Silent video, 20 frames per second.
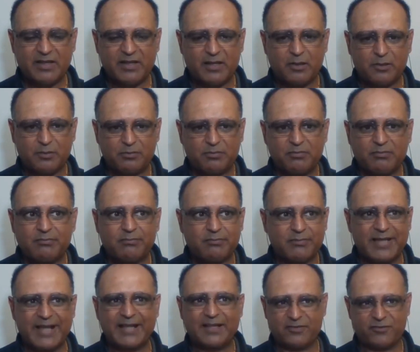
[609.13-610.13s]
you know
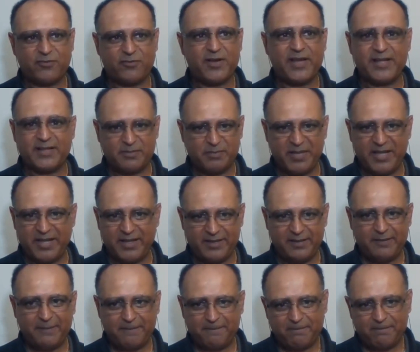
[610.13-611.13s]
that creates pain,
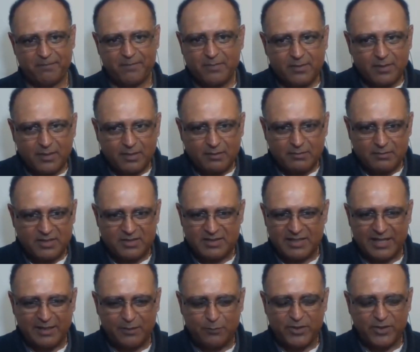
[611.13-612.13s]

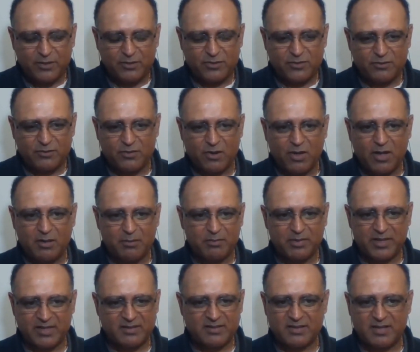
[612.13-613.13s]
just like with
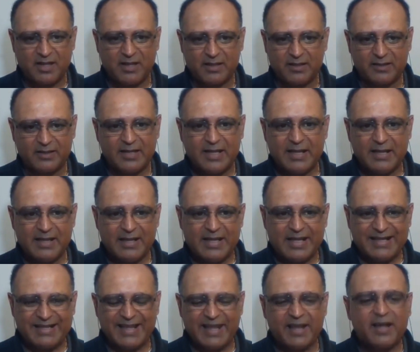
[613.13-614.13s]
the eye.
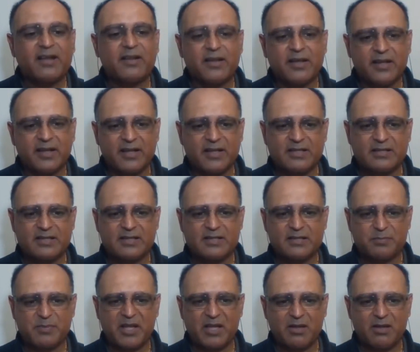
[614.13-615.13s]
The other
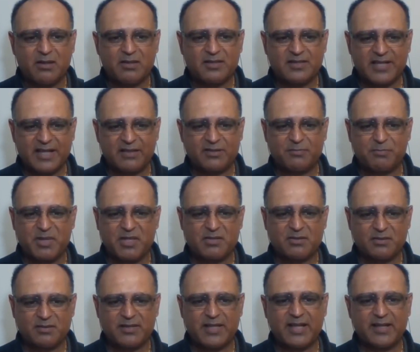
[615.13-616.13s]
is because that
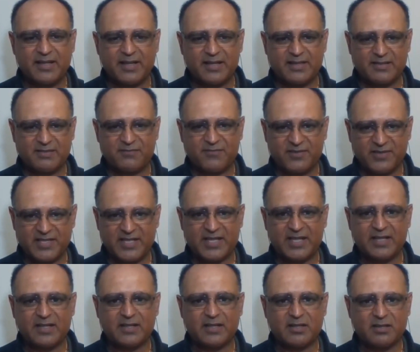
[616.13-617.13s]
muscle then gets
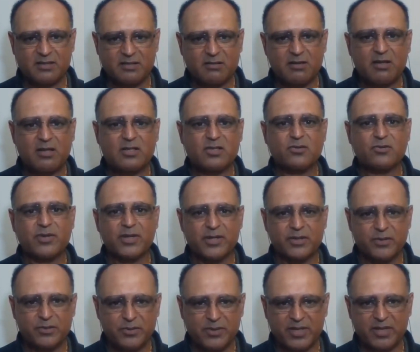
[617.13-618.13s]
fatigued, it starts
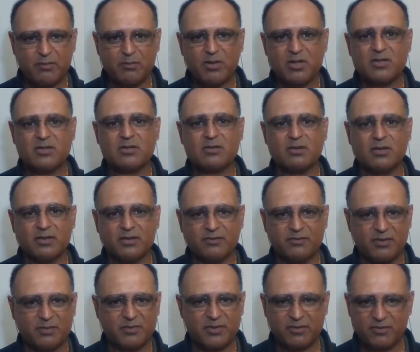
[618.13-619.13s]
recruiting muscles
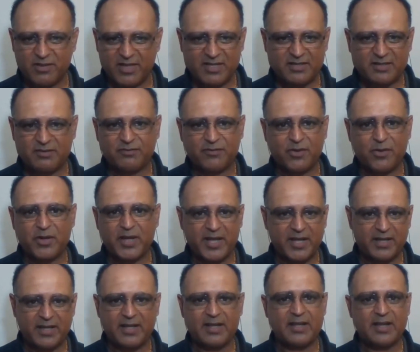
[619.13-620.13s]
from the rest of the
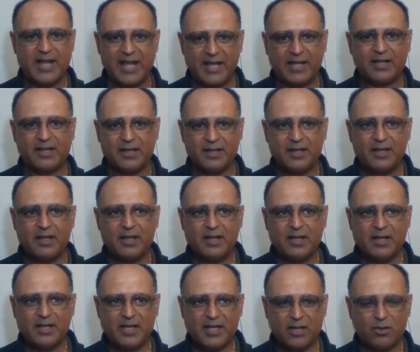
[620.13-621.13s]
head and neck
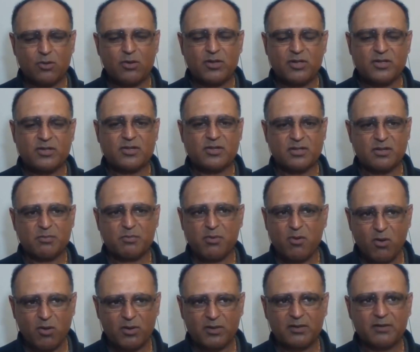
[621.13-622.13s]
in order to
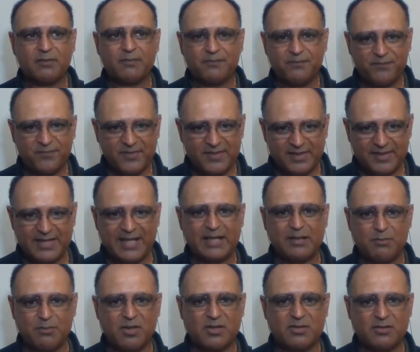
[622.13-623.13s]
support
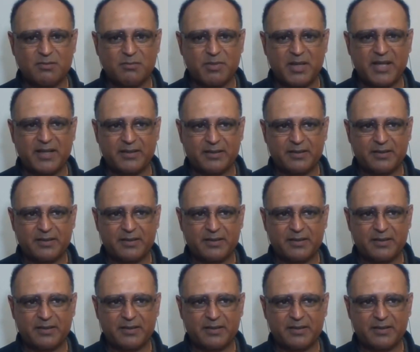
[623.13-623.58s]
that muscle.